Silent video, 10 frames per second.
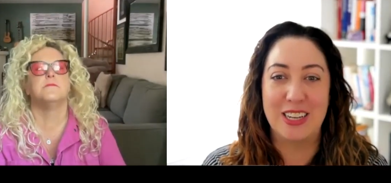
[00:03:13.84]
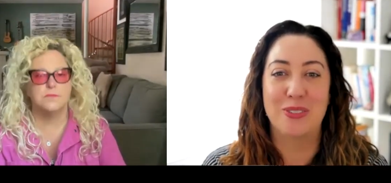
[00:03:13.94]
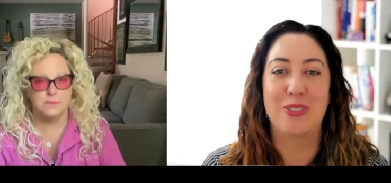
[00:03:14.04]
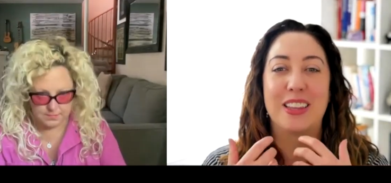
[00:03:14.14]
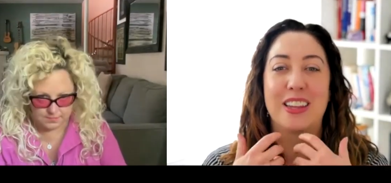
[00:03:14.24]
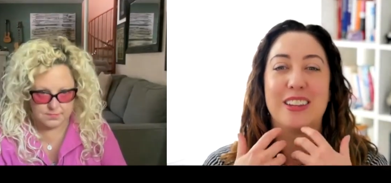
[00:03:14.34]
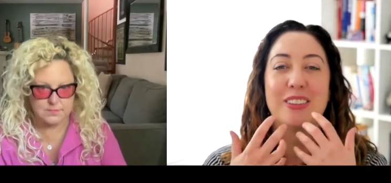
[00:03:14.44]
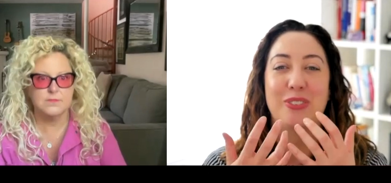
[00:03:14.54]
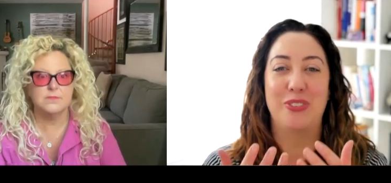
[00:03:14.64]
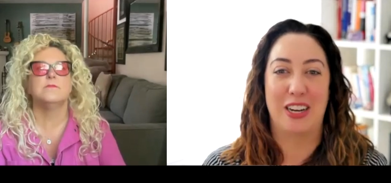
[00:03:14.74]
Speaker 1: a way that is
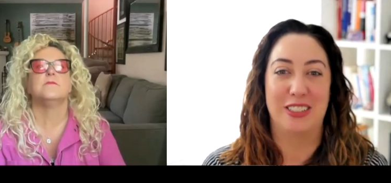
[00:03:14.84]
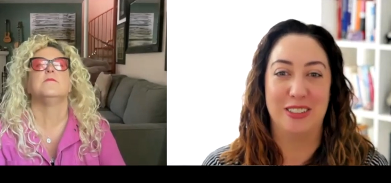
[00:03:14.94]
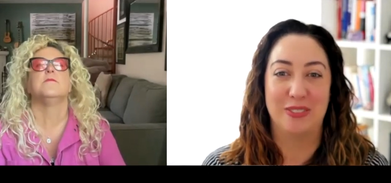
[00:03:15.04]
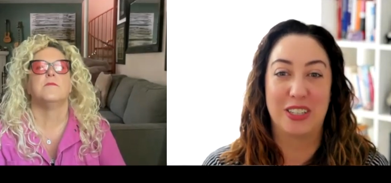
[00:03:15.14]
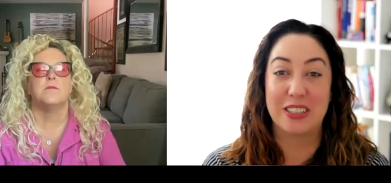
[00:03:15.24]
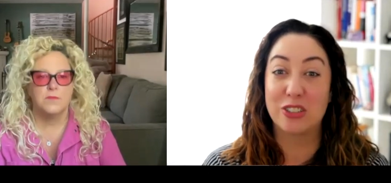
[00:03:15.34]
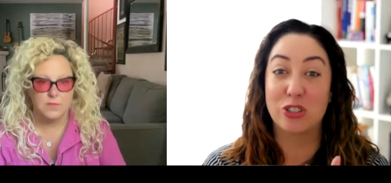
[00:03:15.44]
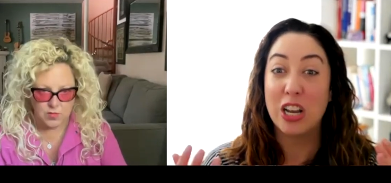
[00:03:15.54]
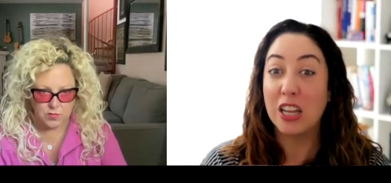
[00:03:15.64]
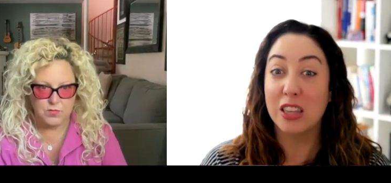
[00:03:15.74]
effective because there's
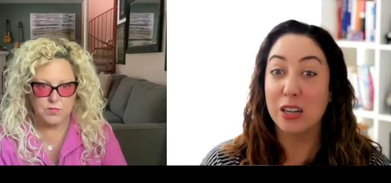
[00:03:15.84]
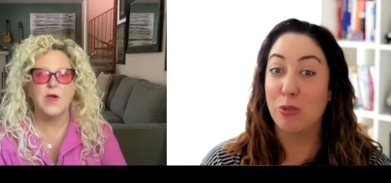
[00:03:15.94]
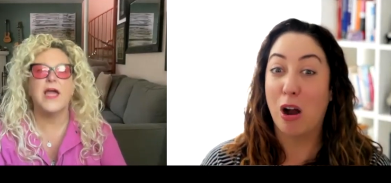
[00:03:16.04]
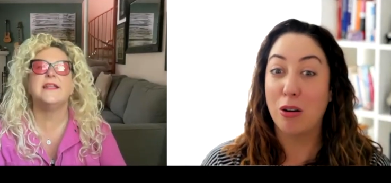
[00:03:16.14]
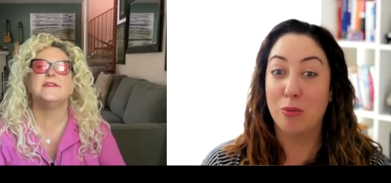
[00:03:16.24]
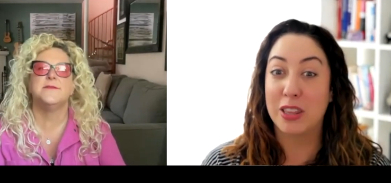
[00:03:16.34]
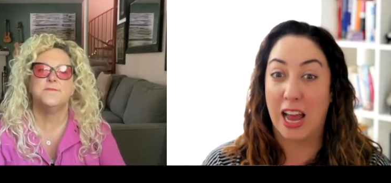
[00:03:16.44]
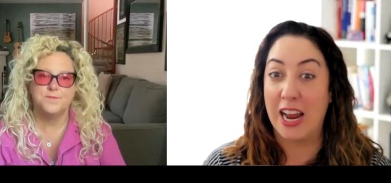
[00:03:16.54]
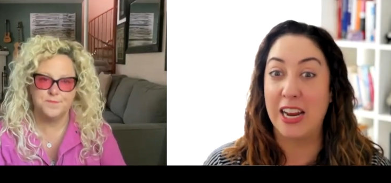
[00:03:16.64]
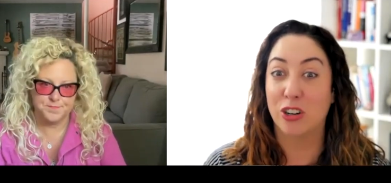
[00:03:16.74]
nothing wrong with
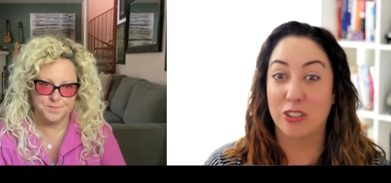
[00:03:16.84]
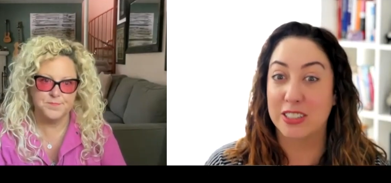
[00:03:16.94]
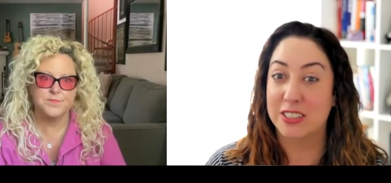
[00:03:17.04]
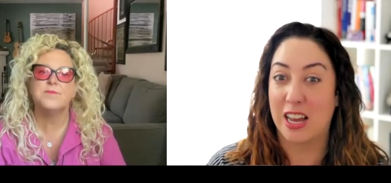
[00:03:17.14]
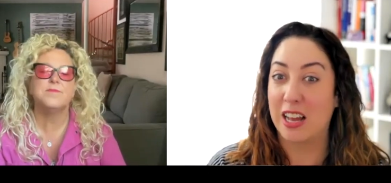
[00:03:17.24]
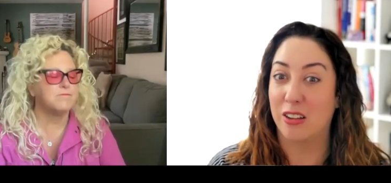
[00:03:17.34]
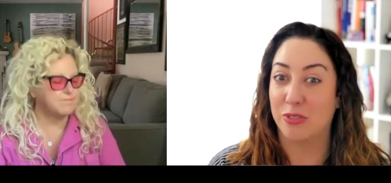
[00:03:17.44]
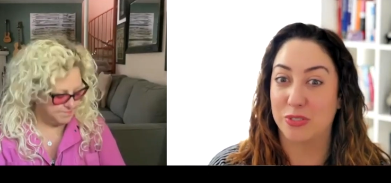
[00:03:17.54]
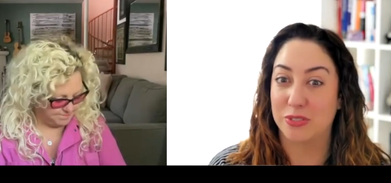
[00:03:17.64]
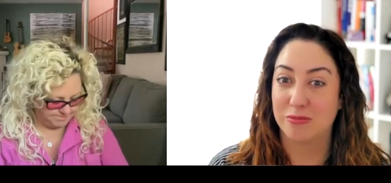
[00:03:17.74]
anger itself
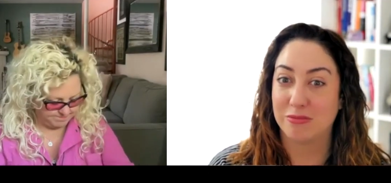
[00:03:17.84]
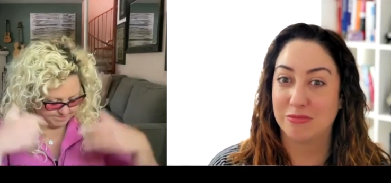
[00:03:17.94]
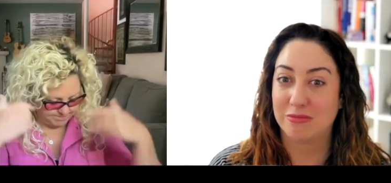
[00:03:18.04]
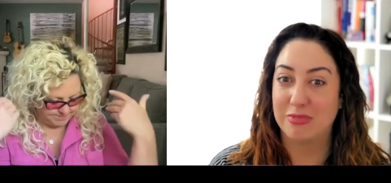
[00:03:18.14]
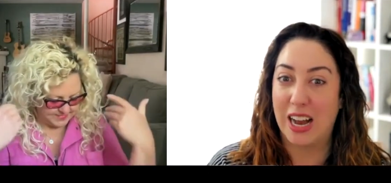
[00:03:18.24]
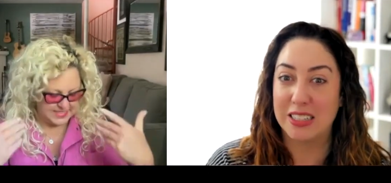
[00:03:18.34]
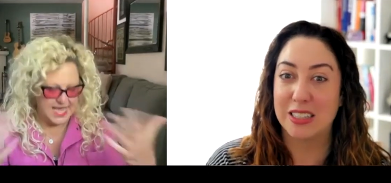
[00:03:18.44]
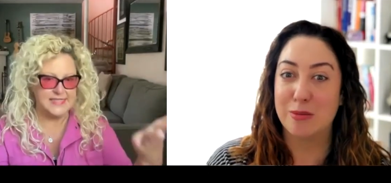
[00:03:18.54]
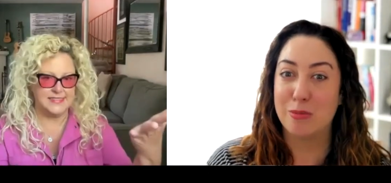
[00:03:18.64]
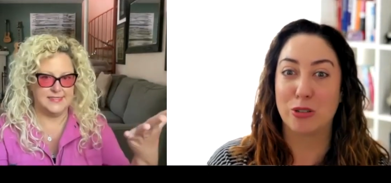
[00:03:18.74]
as
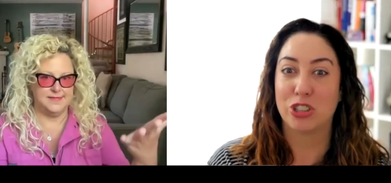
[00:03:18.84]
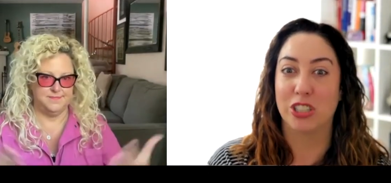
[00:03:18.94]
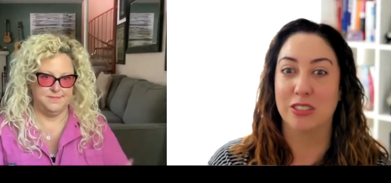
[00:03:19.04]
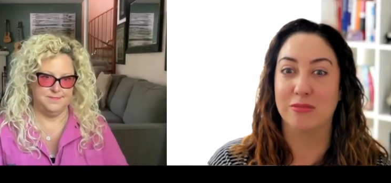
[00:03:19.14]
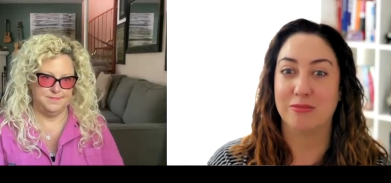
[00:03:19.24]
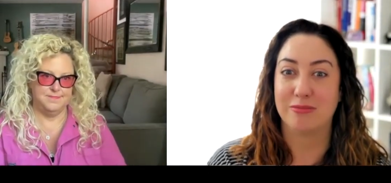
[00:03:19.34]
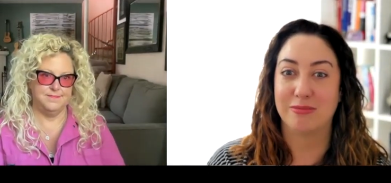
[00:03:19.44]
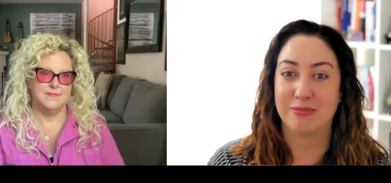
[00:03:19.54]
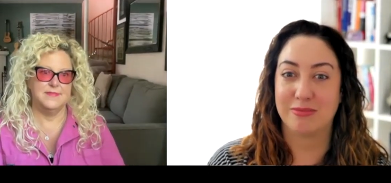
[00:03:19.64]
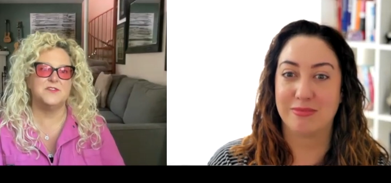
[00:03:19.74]
yes. an emotion.
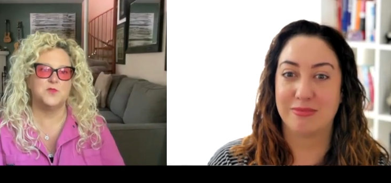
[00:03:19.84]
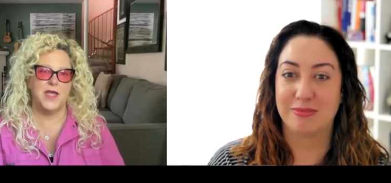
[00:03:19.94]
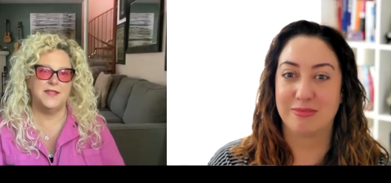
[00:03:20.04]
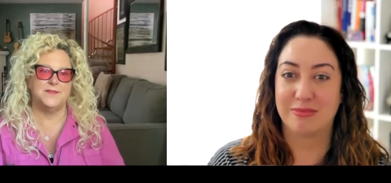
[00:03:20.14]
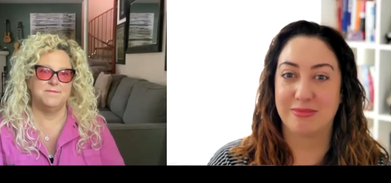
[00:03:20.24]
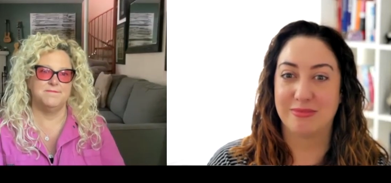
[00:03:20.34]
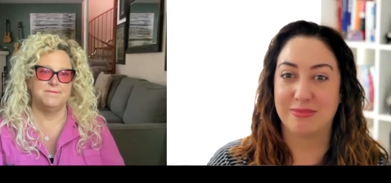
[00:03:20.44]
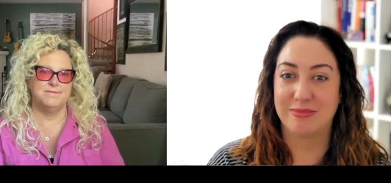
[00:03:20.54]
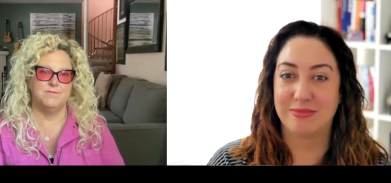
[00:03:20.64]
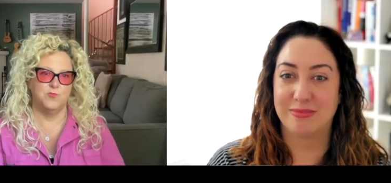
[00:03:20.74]
That's
Speaker 2: right.
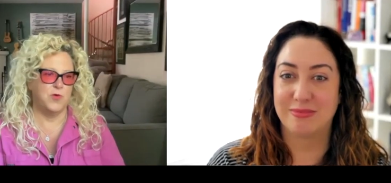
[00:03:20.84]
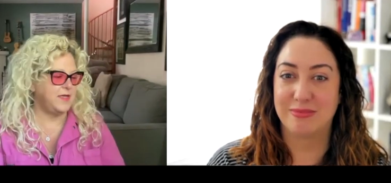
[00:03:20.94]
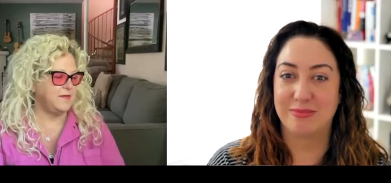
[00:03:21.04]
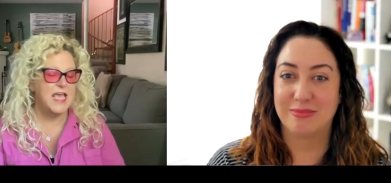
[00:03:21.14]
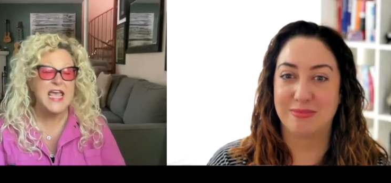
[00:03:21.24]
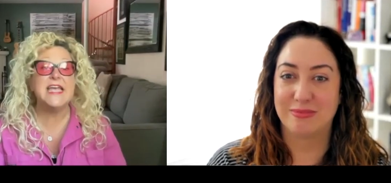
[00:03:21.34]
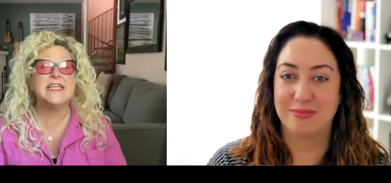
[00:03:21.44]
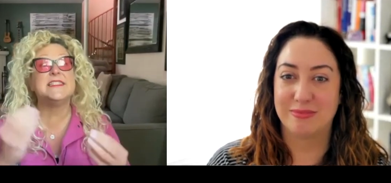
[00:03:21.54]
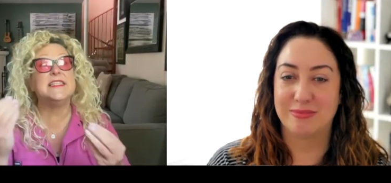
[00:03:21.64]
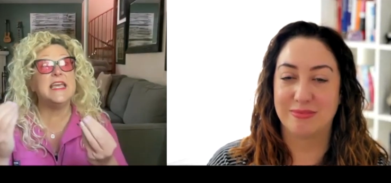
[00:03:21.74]
Right.
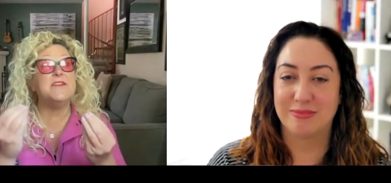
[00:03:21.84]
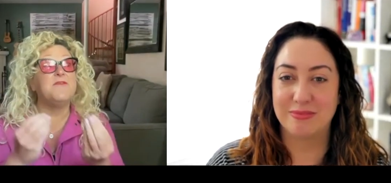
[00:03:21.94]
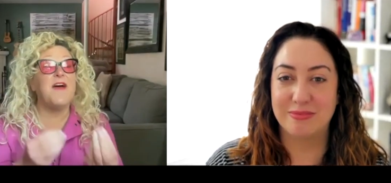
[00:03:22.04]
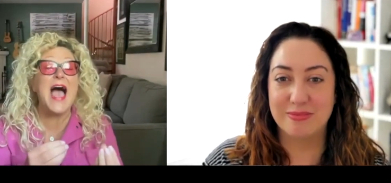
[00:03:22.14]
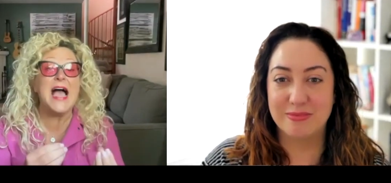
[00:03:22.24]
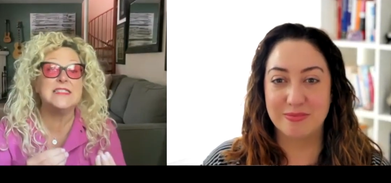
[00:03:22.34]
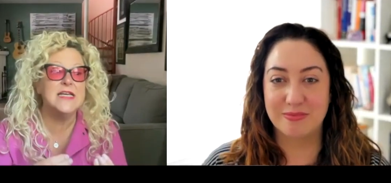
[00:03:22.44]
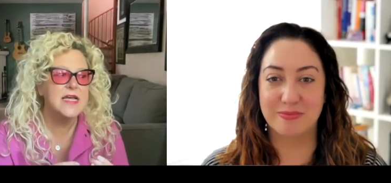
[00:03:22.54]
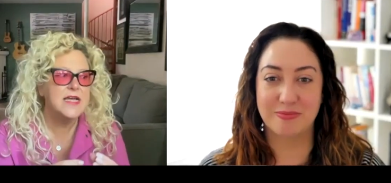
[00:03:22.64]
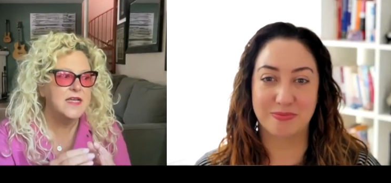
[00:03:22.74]
It's in fact
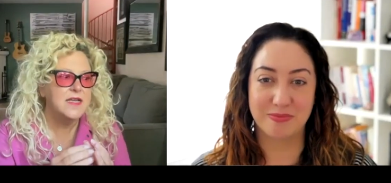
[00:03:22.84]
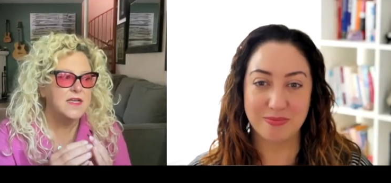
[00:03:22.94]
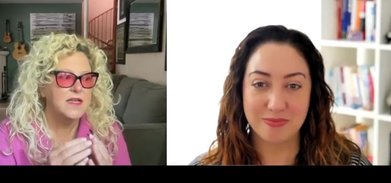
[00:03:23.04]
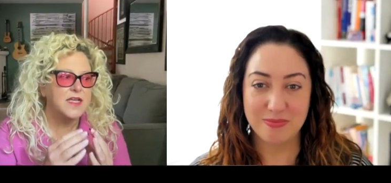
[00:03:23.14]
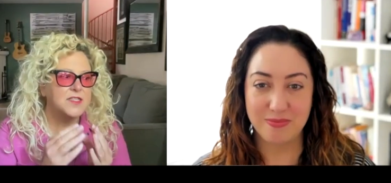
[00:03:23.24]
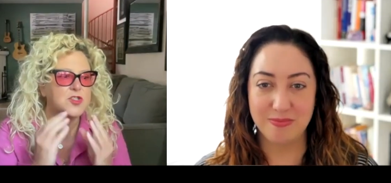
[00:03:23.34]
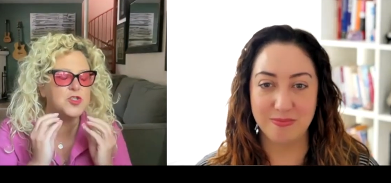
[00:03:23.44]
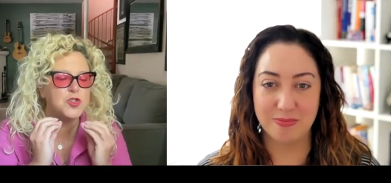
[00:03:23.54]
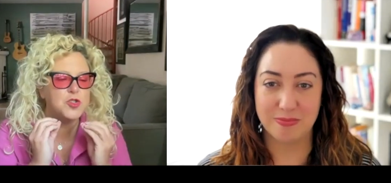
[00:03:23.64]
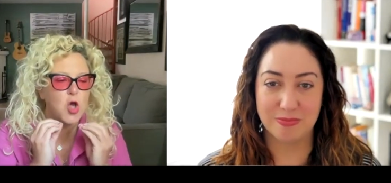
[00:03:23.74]
it's
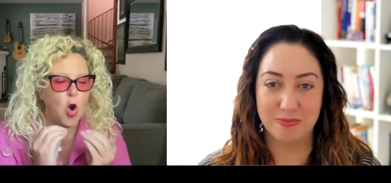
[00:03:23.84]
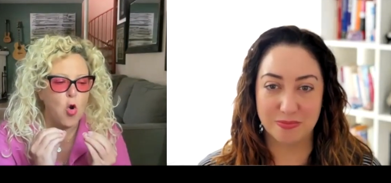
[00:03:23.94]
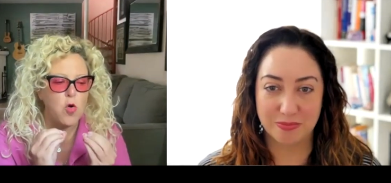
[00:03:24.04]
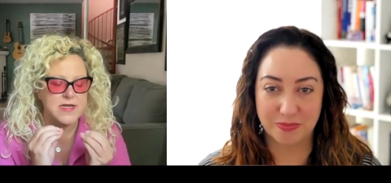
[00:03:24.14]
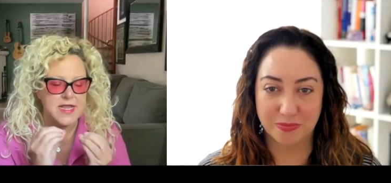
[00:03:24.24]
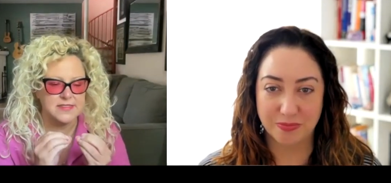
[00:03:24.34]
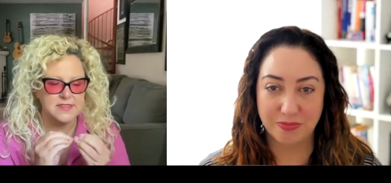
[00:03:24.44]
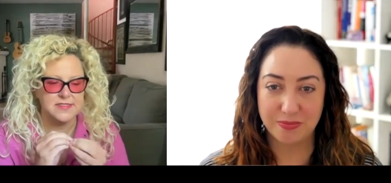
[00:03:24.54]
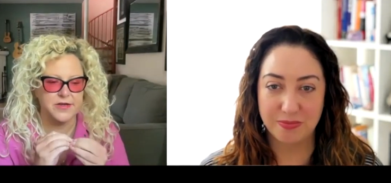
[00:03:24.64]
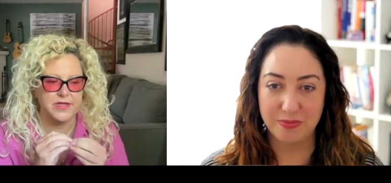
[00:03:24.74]
so
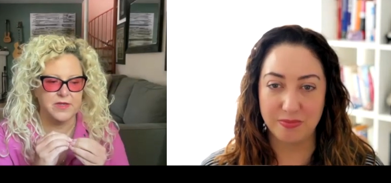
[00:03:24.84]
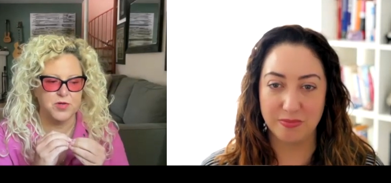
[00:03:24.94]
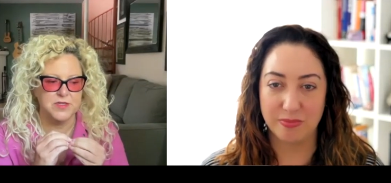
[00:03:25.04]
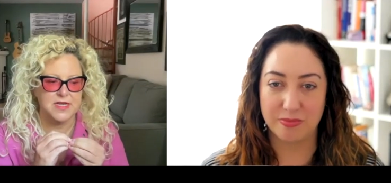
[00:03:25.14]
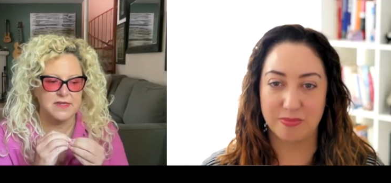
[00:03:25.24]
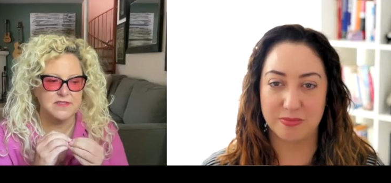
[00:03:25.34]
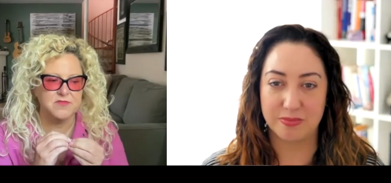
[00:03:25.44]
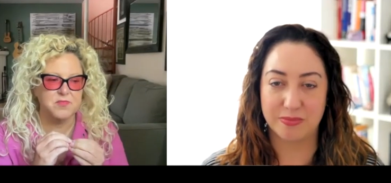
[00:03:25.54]
necessary and productive